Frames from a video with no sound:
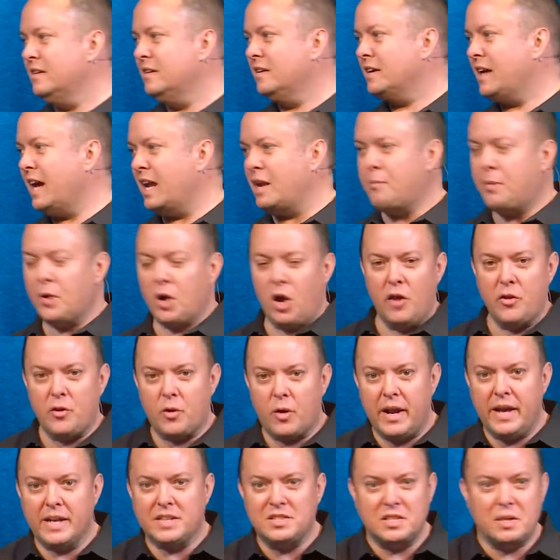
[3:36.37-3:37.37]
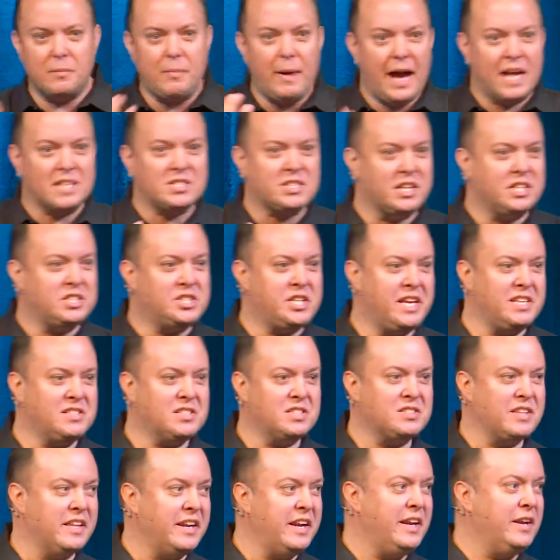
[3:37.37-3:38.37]
kind of put all their eggs in the basket of
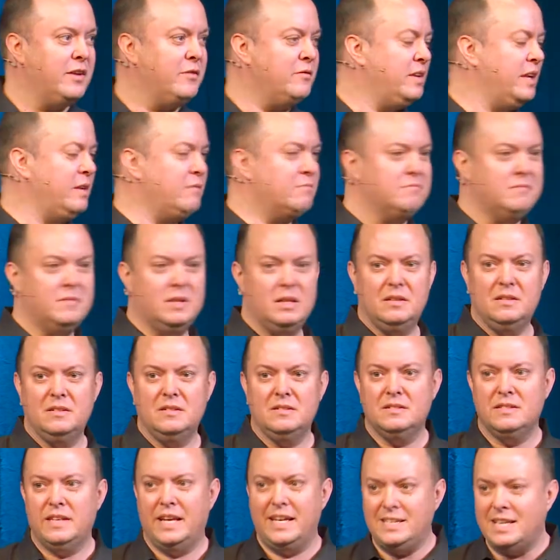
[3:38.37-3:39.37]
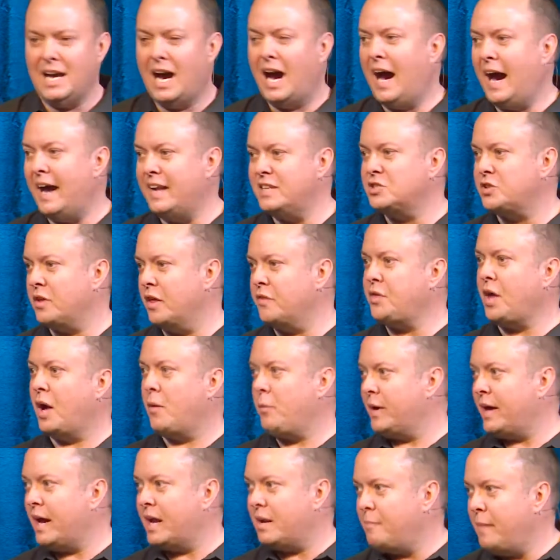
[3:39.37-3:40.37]
Jesus and then he died, and so they thought
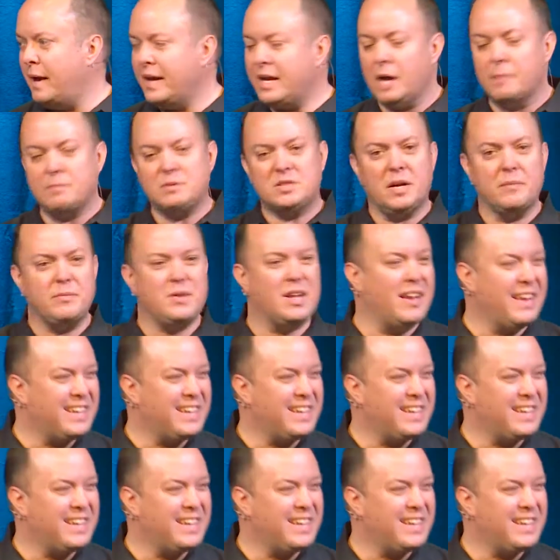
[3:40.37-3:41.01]
we got to make up something?